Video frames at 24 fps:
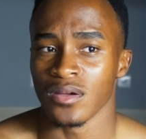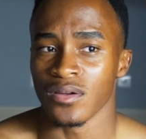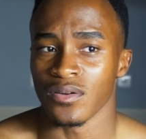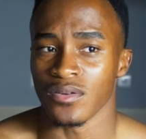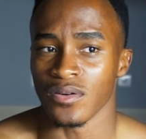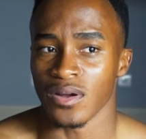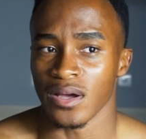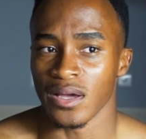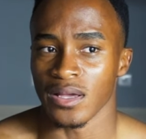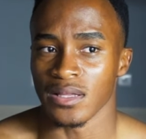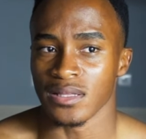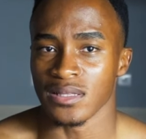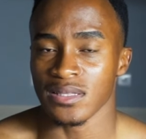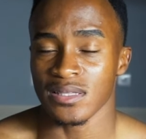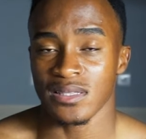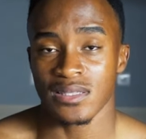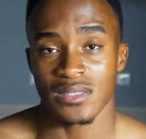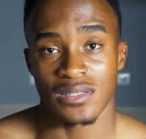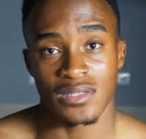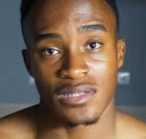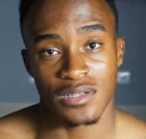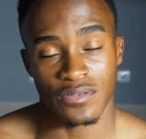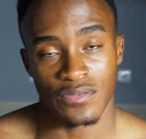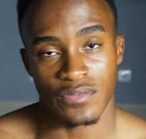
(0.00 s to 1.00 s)
right, this
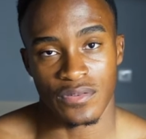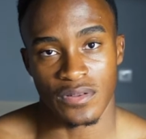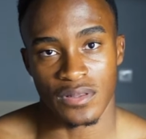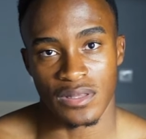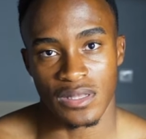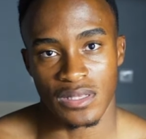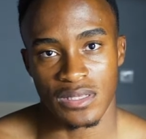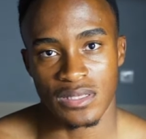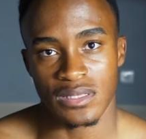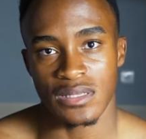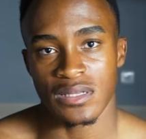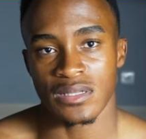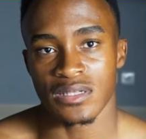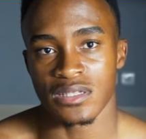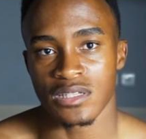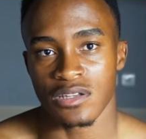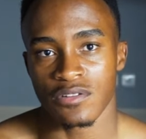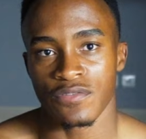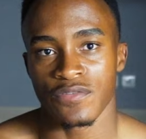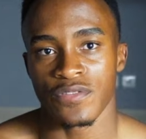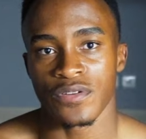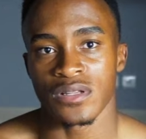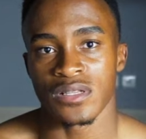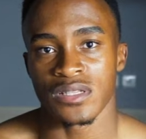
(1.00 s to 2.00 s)
is a
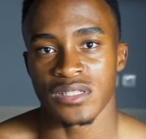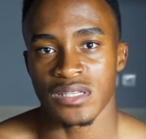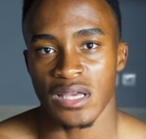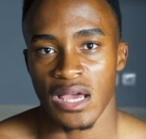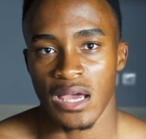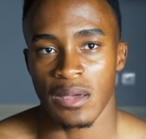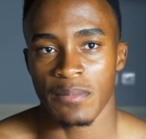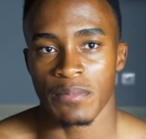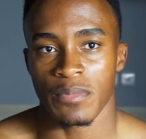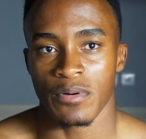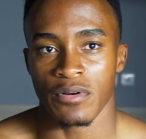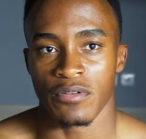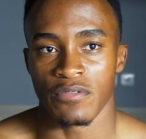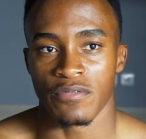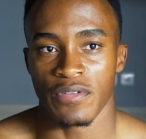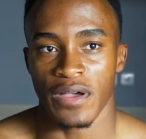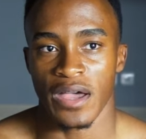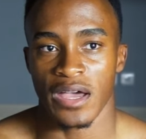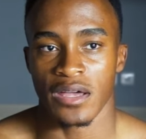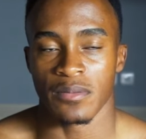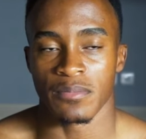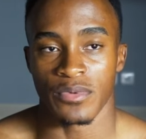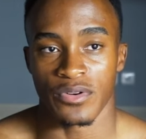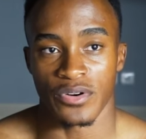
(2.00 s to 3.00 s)
different type of
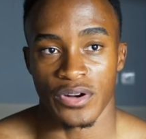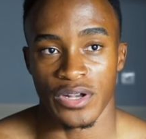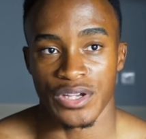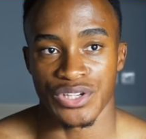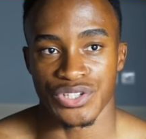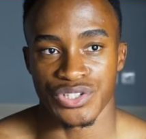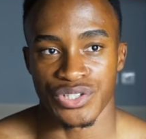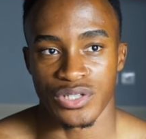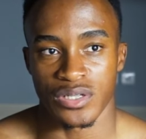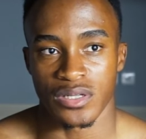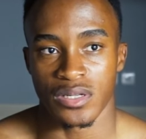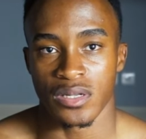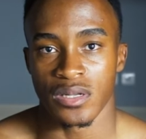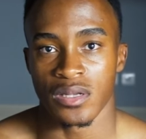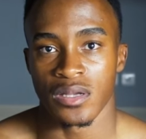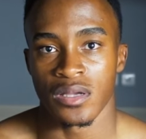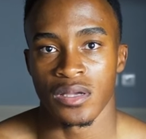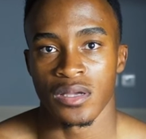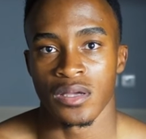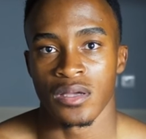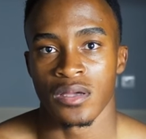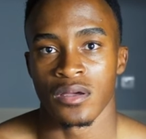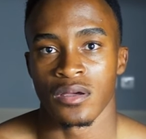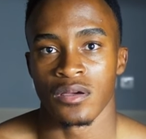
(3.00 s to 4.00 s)
admiration
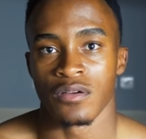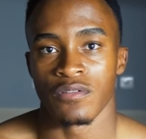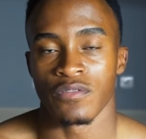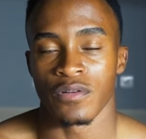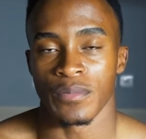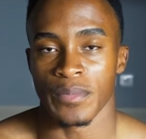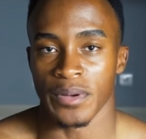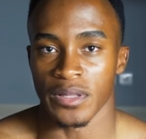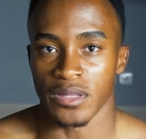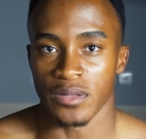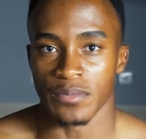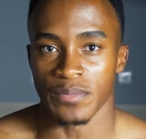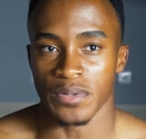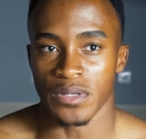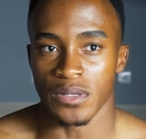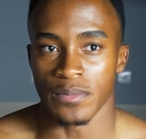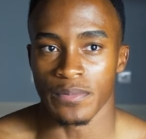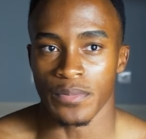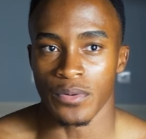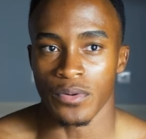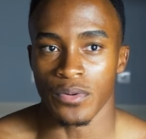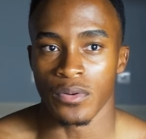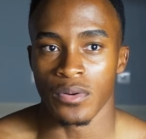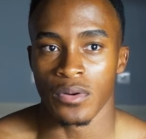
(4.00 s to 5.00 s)
from other
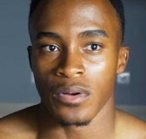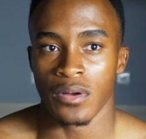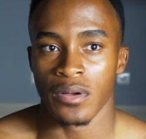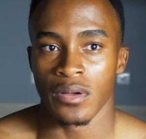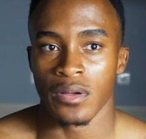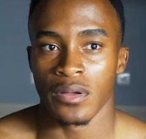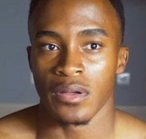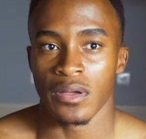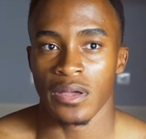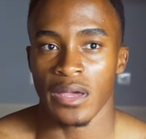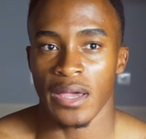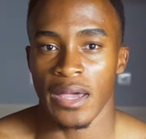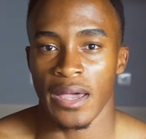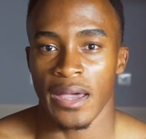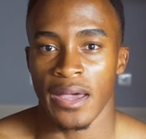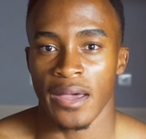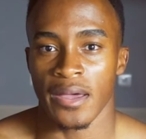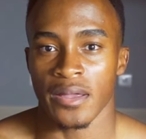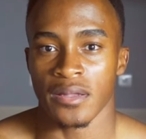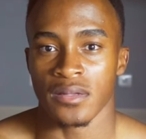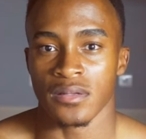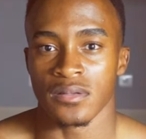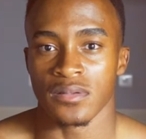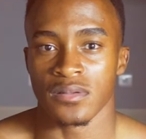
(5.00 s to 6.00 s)
people.
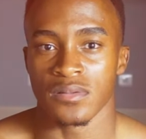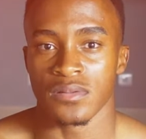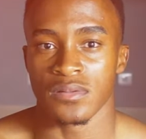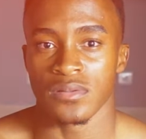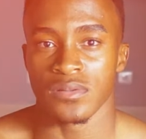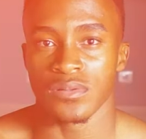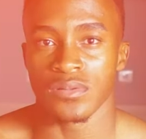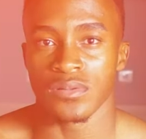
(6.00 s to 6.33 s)
And